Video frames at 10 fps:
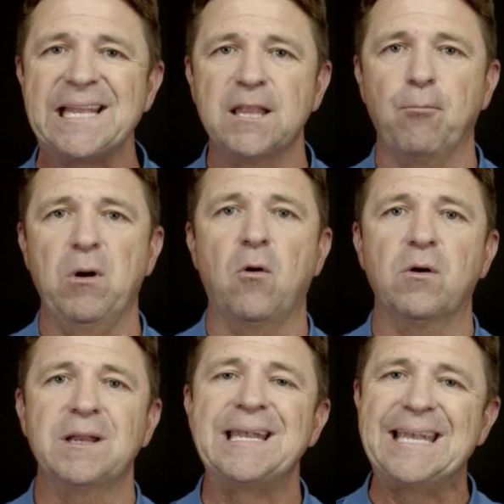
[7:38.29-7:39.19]
it the
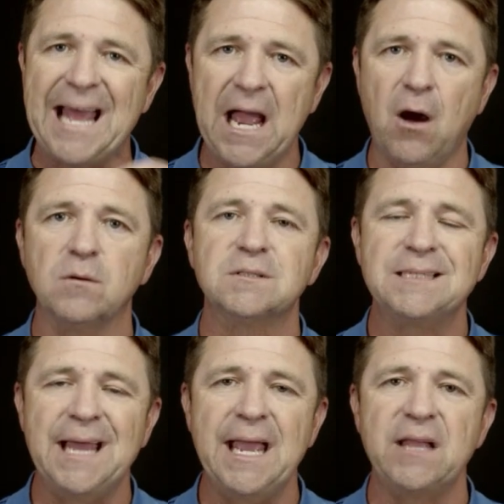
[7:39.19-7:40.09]
priority now,
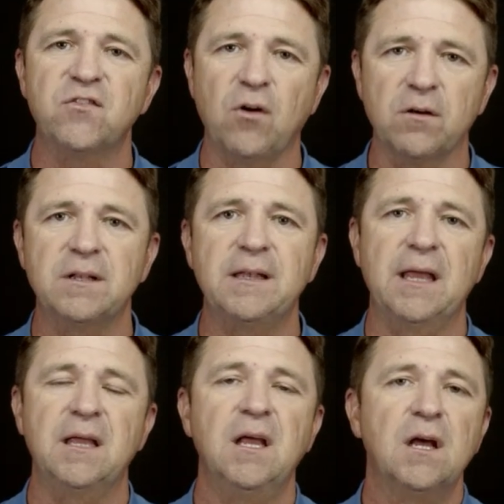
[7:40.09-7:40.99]
today, start
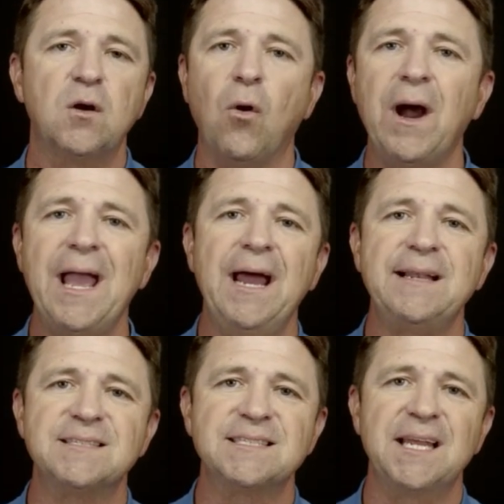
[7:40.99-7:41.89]
today. Go ahead
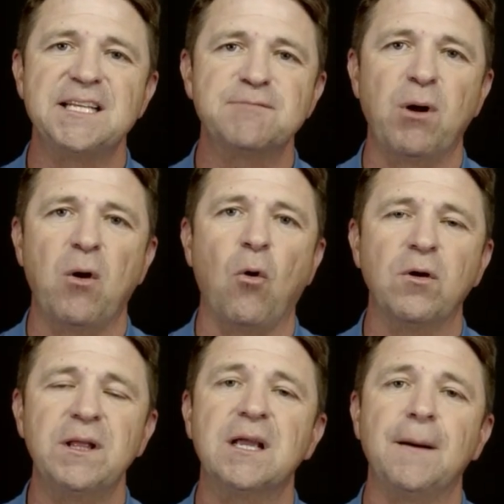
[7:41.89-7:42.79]
and set it as
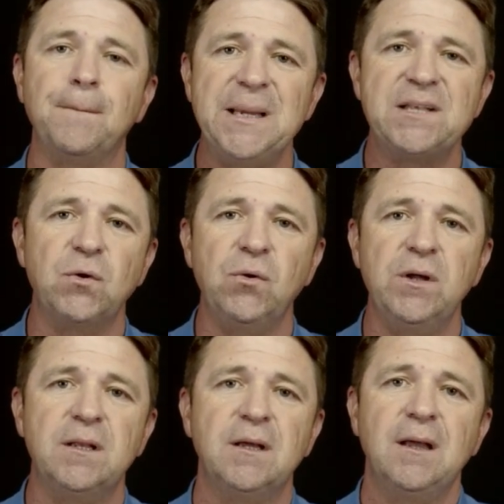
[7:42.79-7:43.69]
priority, commit to
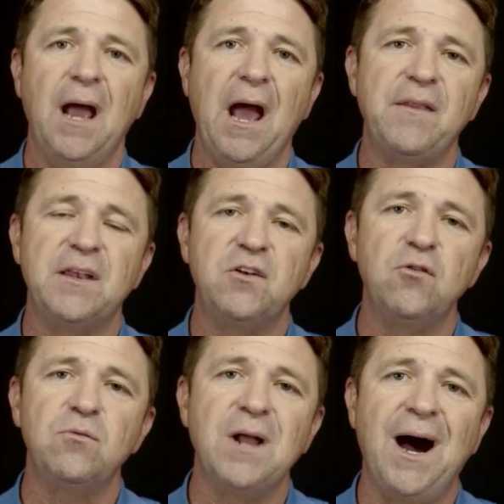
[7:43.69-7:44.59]
it, and then
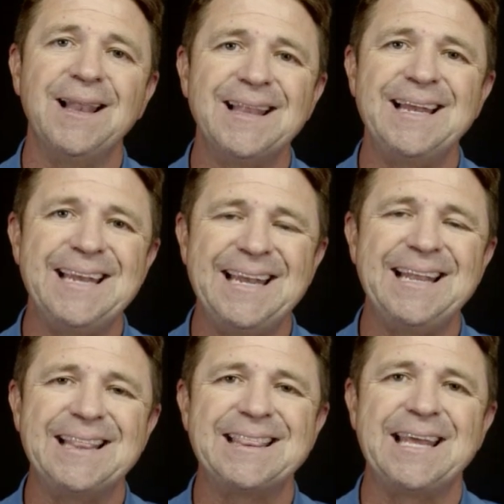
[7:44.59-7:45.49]
do not let
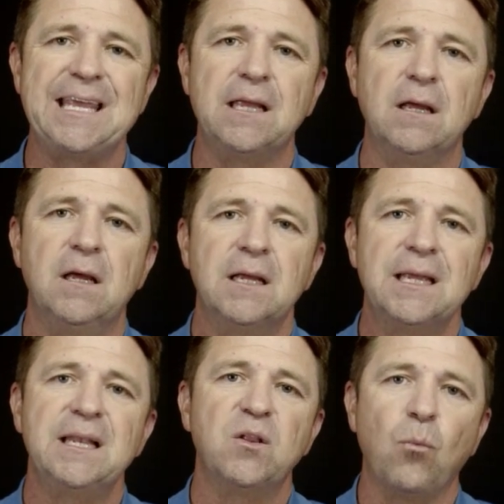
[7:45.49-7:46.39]
anything
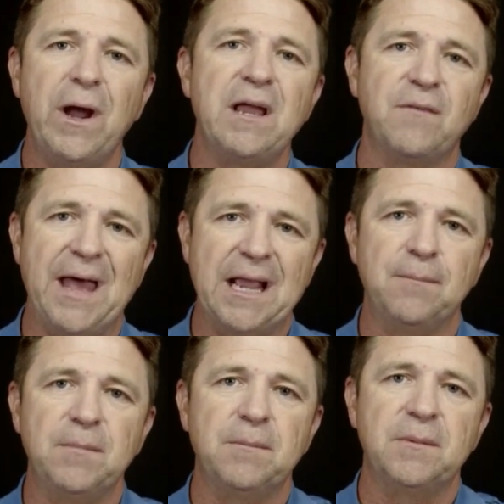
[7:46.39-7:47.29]
get in the way of that
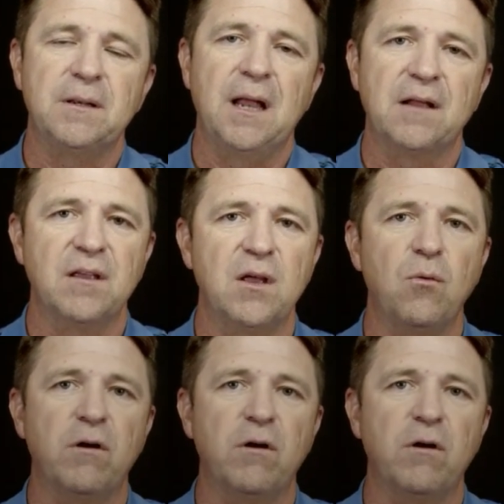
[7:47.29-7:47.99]
commitment. And I tell you